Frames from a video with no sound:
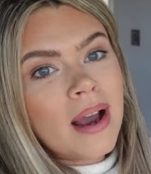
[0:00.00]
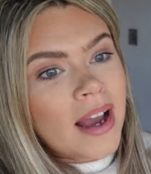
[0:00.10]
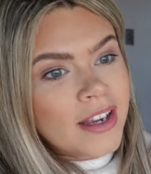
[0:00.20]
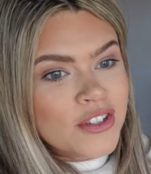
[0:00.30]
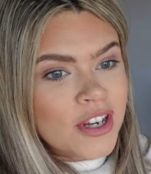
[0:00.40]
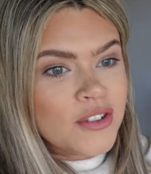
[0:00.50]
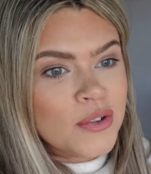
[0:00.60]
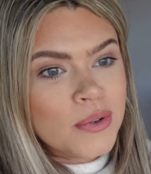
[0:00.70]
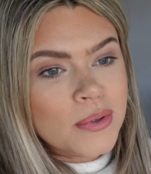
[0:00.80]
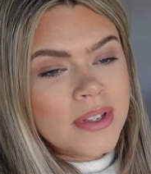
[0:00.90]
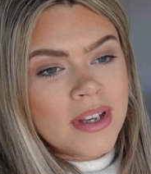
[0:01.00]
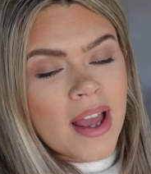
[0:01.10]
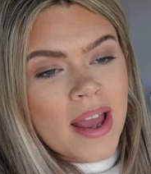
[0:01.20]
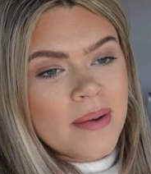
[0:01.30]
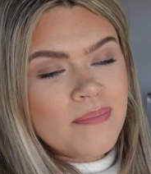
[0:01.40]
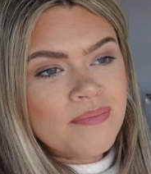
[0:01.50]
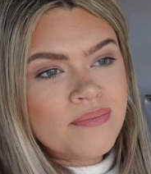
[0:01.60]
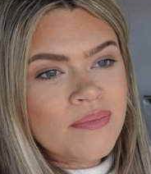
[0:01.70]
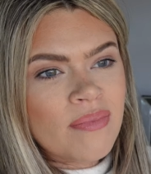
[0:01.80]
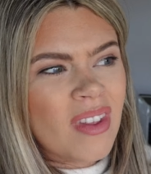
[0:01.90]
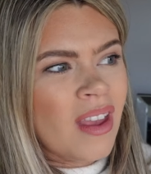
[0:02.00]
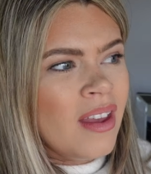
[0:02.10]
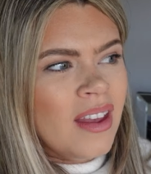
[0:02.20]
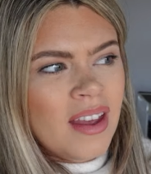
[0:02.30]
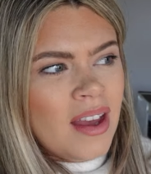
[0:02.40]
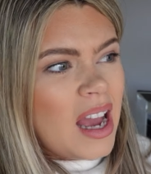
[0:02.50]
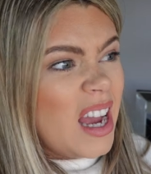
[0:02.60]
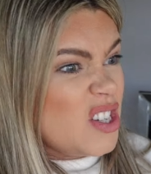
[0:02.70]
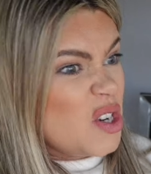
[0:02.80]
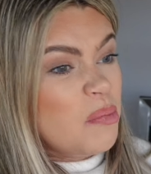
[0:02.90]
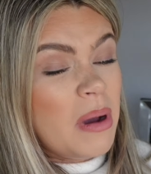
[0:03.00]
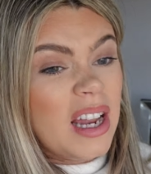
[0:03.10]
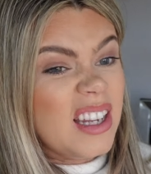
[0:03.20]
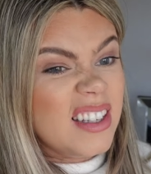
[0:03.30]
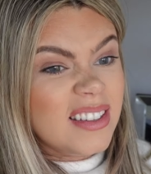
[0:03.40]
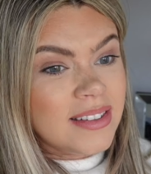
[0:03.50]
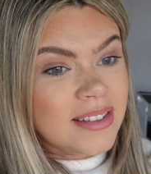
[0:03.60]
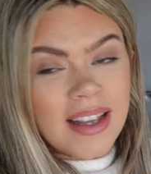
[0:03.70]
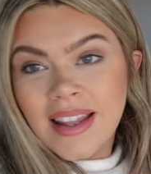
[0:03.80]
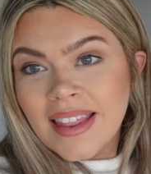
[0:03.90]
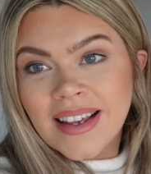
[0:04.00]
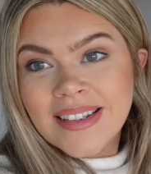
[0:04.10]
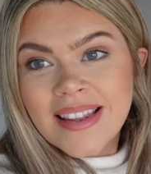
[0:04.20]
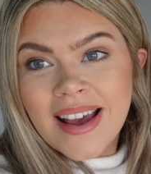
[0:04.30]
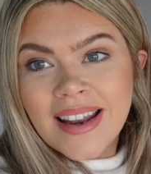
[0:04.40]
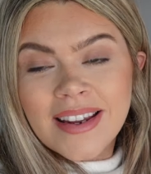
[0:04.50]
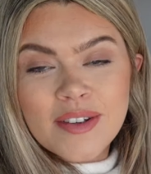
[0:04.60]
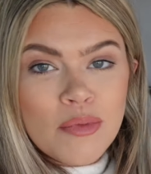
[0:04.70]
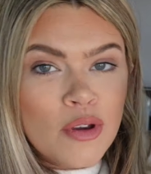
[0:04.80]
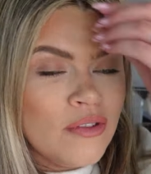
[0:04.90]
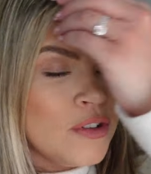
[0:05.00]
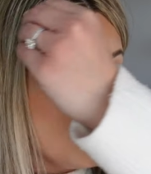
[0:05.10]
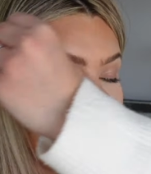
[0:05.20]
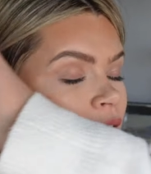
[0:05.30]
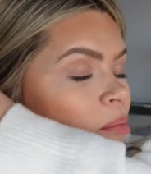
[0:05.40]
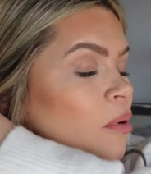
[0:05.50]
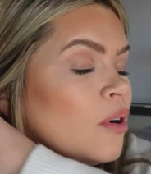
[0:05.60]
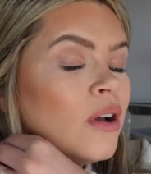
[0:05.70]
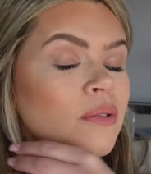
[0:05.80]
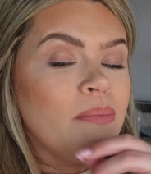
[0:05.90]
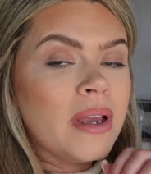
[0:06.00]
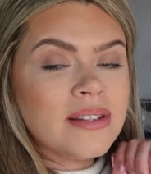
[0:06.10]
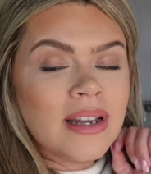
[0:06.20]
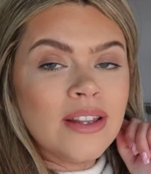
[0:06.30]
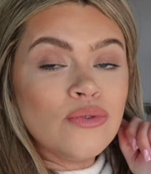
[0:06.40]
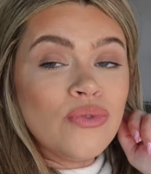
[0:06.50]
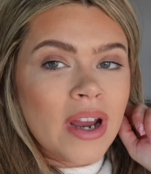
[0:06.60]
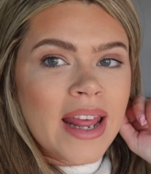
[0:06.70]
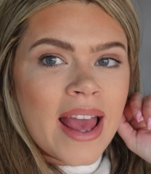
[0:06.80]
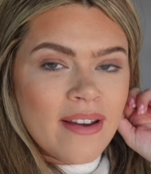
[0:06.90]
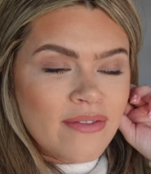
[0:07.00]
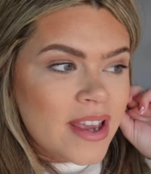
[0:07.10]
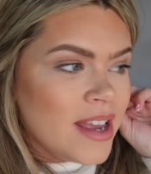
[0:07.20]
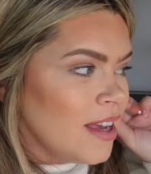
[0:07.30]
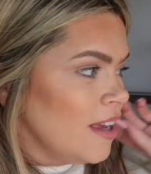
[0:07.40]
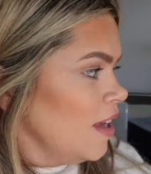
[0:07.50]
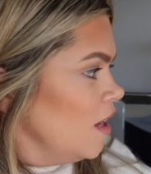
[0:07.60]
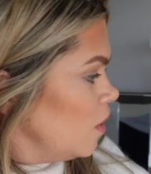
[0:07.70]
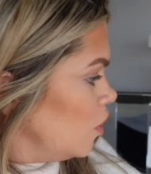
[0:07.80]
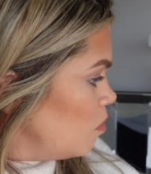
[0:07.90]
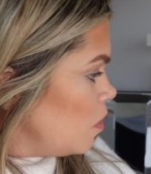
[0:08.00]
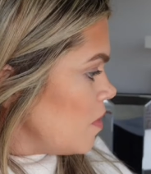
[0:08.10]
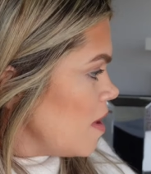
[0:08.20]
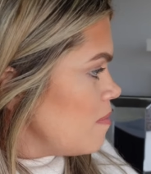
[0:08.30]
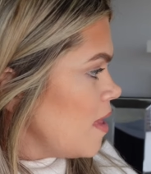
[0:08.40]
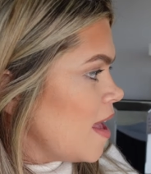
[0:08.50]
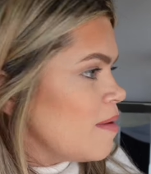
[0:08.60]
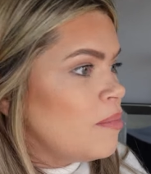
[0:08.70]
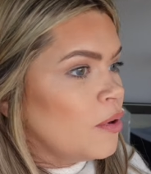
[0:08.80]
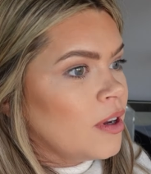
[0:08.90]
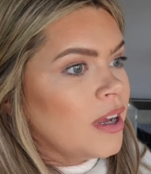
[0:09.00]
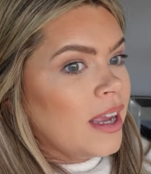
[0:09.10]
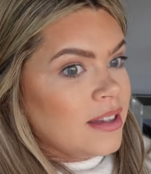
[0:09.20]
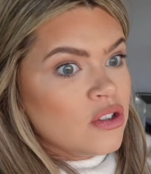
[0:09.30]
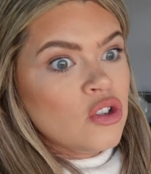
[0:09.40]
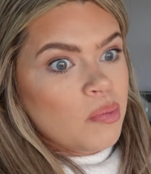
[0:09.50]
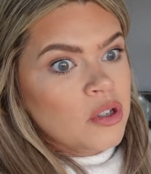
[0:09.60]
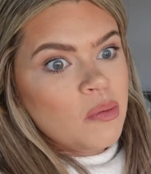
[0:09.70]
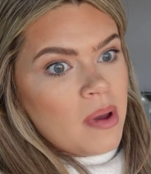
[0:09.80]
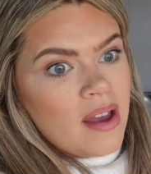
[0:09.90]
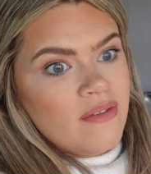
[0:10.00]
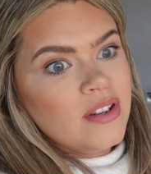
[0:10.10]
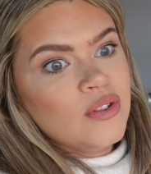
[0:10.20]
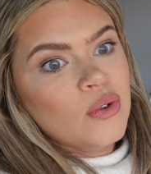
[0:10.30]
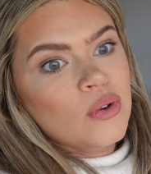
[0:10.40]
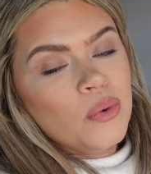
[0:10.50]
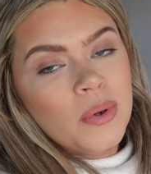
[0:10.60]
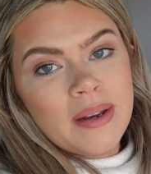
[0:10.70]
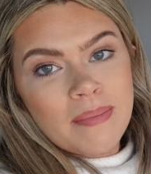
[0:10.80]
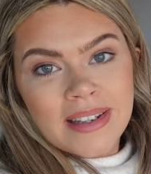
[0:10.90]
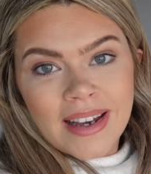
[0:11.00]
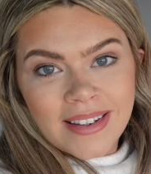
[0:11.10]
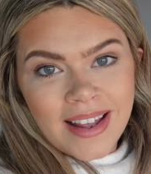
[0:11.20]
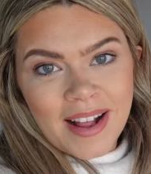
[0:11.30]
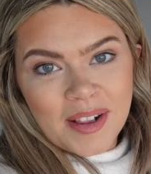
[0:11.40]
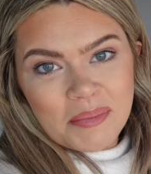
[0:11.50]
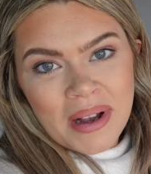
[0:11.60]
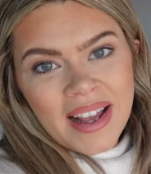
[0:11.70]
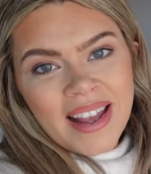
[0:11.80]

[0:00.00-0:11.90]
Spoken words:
eyeshadows, eyeshadow palettes and things like that need moving as well, but basically it's really heavy. I'm gonna put them there, but it's super super heavy, so I need my dad to help.